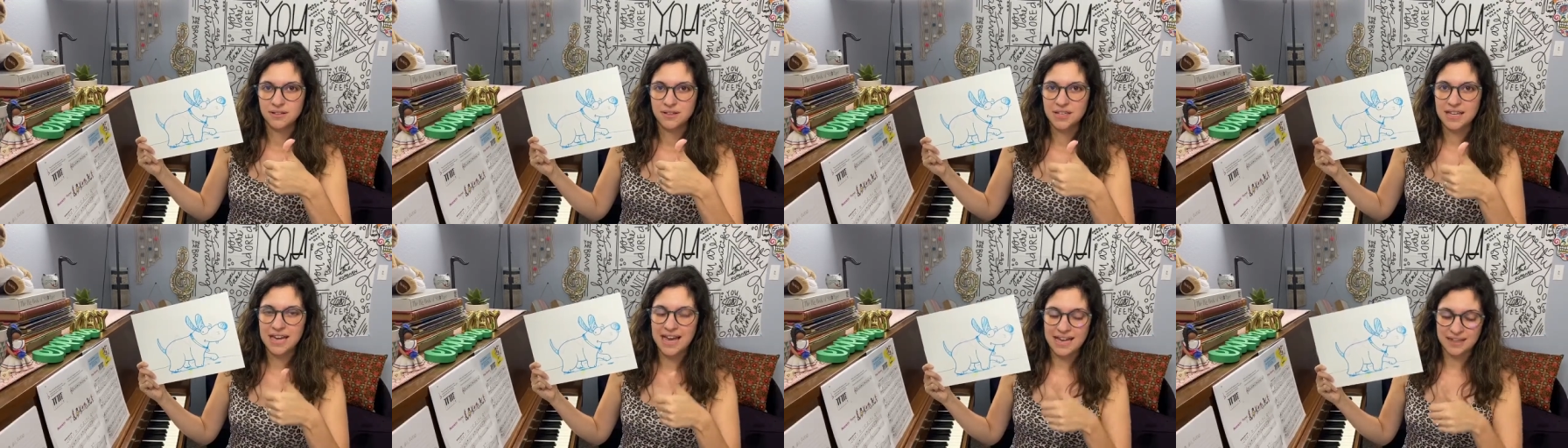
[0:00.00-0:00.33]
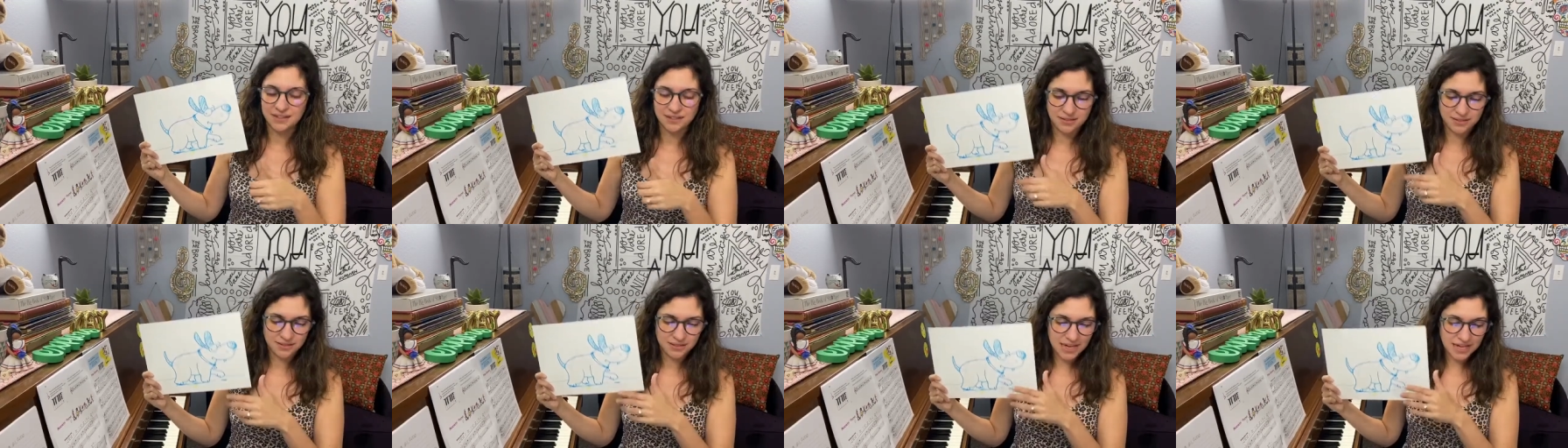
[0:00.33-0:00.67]

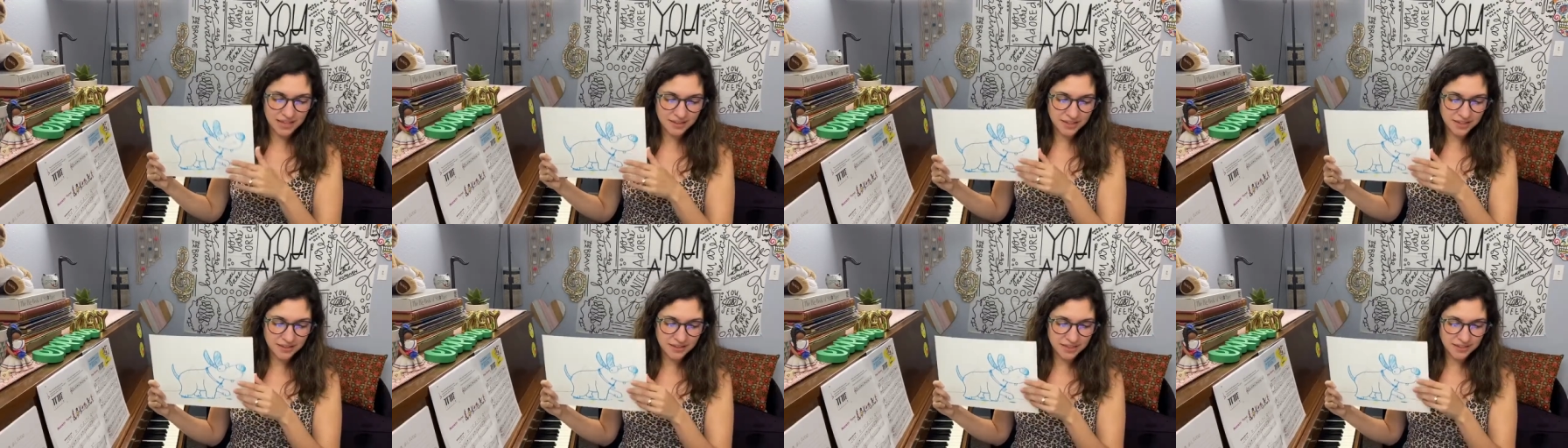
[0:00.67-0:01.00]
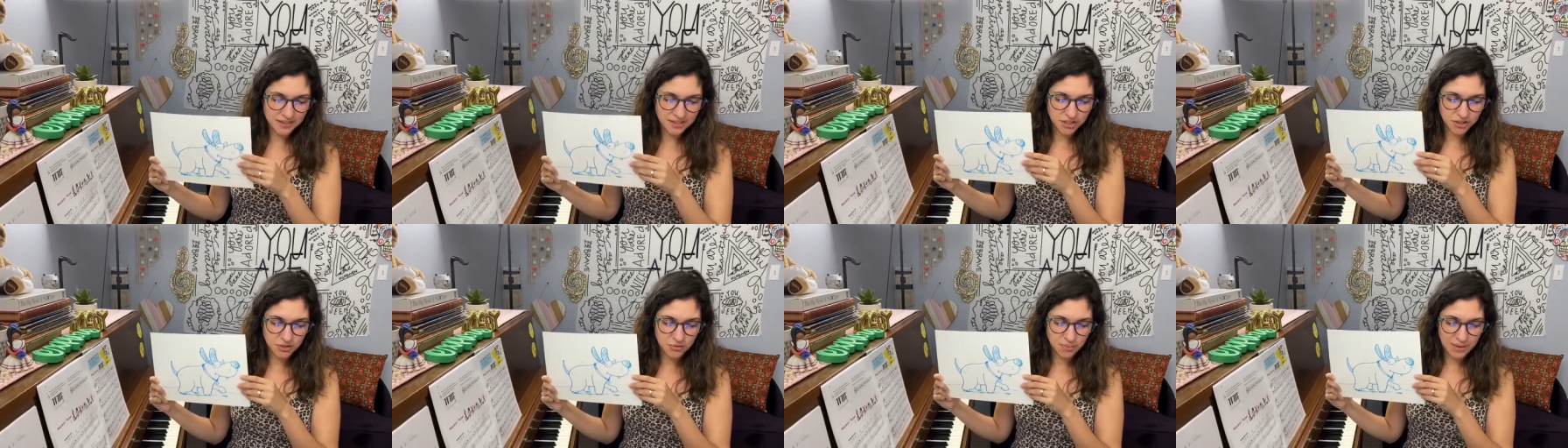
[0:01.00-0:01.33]
Yes, I think
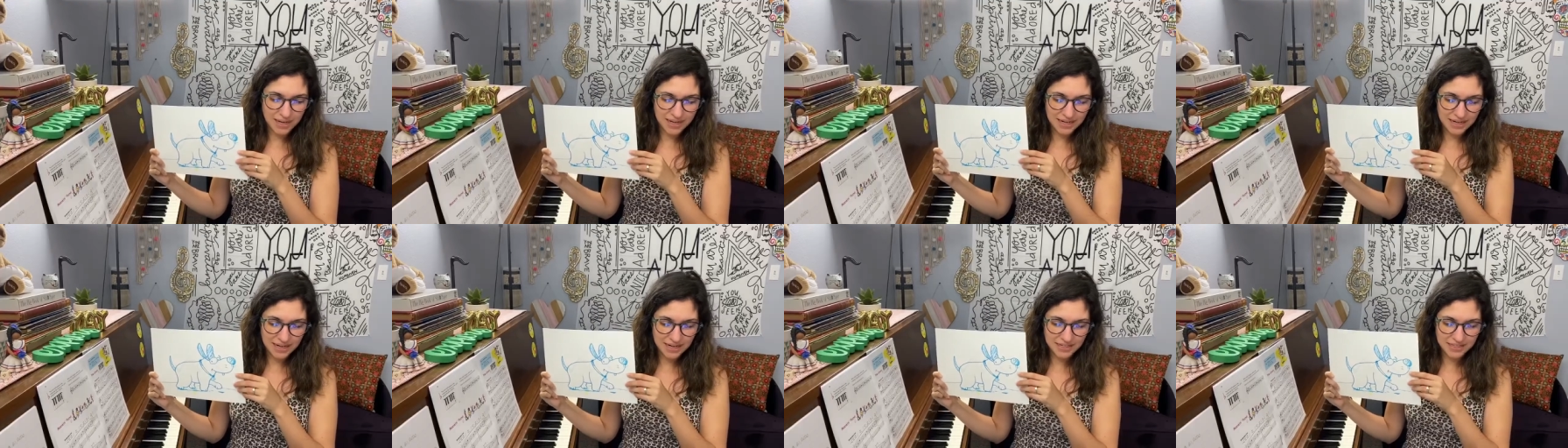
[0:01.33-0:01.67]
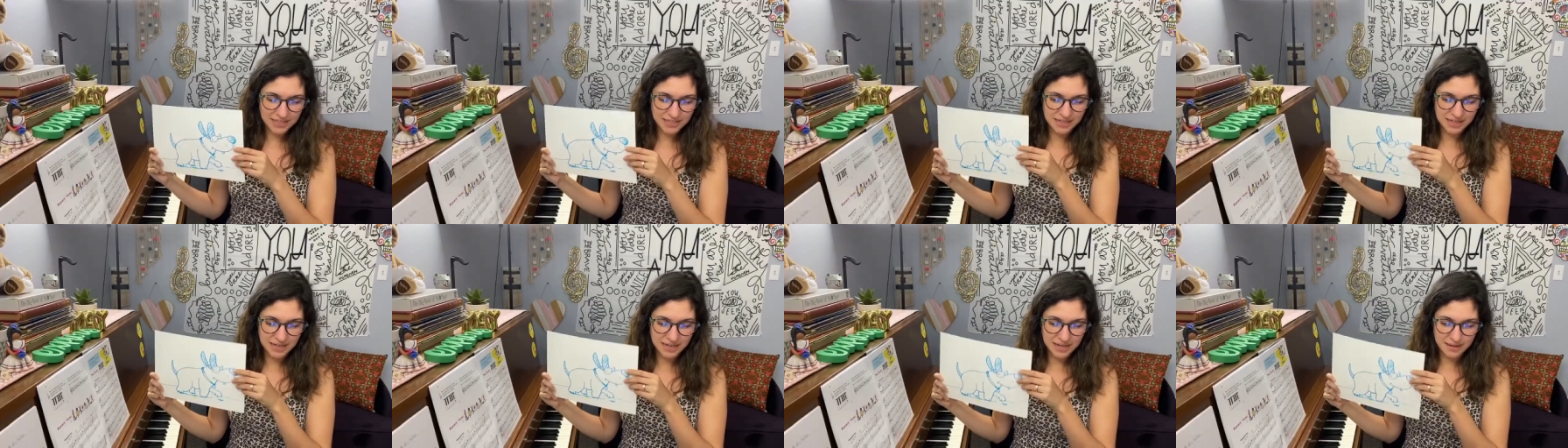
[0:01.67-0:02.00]
that's a great
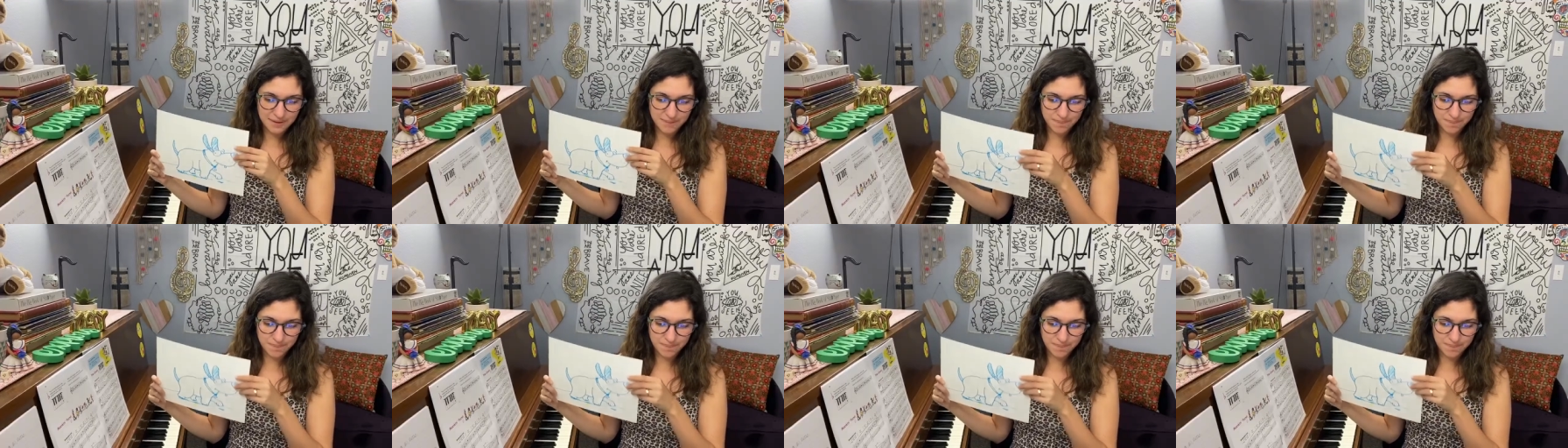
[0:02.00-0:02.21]
idea.